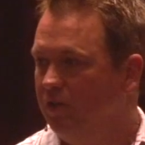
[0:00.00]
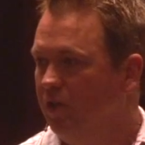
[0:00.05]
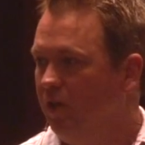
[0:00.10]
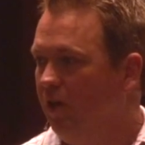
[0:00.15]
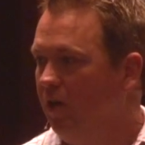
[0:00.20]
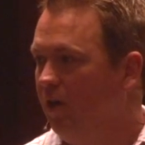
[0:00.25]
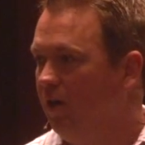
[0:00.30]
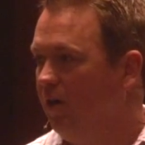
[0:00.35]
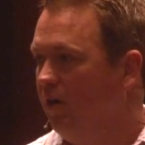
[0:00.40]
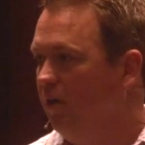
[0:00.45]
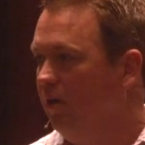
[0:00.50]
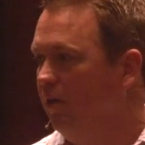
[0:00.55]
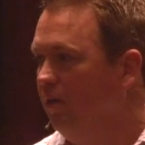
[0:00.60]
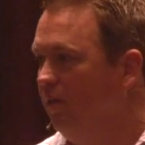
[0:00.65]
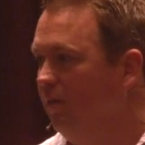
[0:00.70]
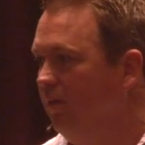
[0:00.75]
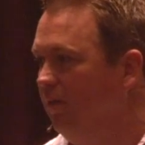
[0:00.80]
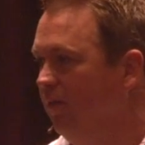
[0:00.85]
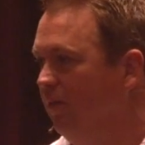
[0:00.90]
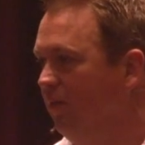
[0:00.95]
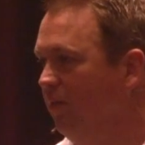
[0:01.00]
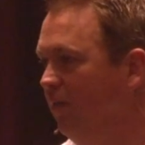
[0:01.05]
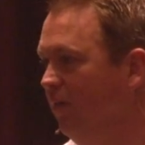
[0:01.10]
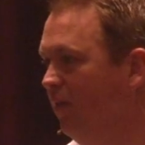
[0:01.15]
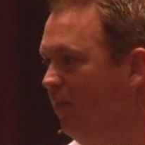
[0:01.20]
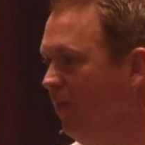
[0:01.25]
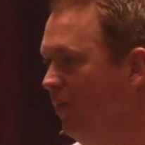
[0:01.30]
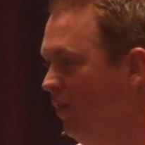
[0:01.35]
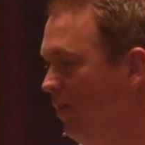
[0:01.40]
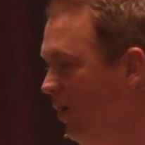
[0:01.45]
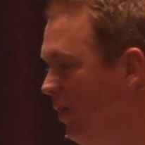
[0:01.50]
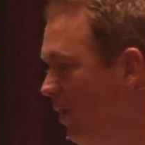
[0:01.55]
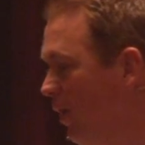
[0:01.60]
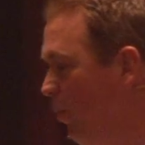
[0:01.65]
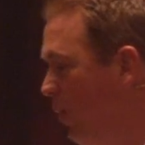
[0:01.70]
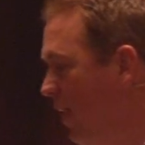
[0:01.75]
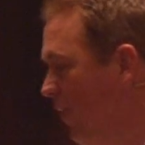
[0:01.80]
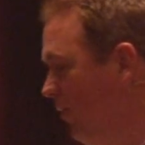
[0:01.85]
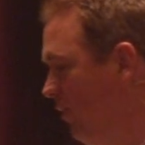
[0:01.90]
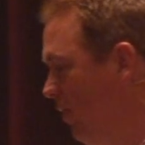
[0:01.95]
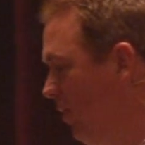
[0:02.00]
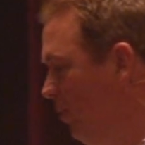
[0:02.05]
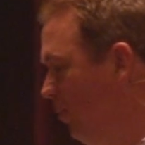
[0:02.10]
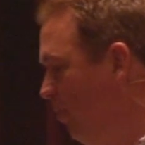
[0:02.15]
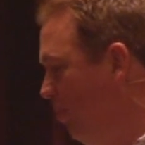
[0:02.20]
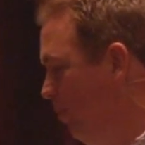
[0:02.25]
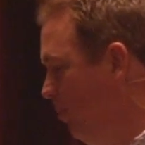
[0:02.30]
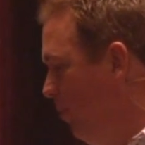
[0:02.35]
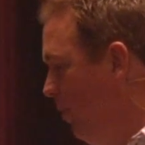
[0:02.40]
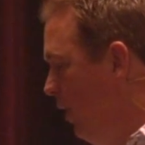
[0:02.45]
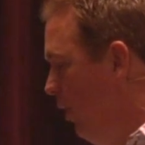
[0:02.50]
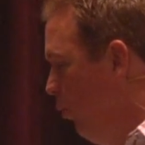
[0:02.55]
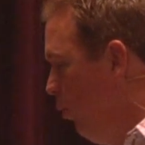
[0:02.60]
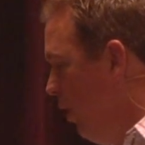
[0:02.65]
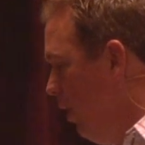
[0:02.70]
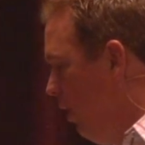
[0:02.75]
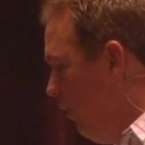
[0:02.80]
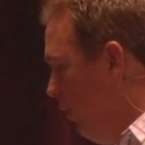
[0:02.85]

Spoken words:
here. And we have to be aware